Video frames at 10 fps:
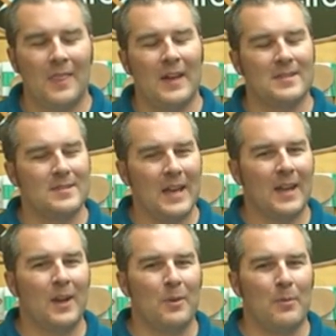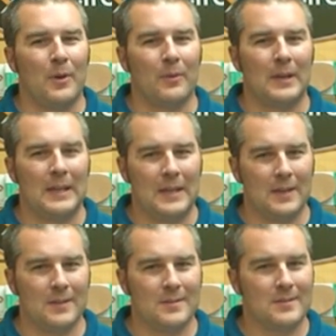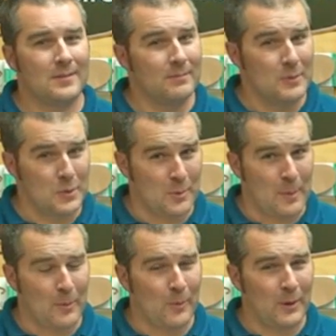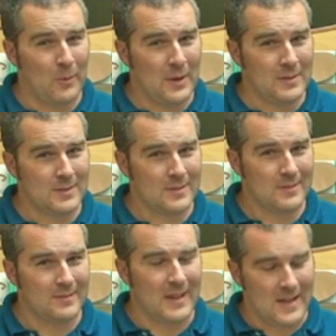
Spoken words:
and that second component is, do you remember what it was?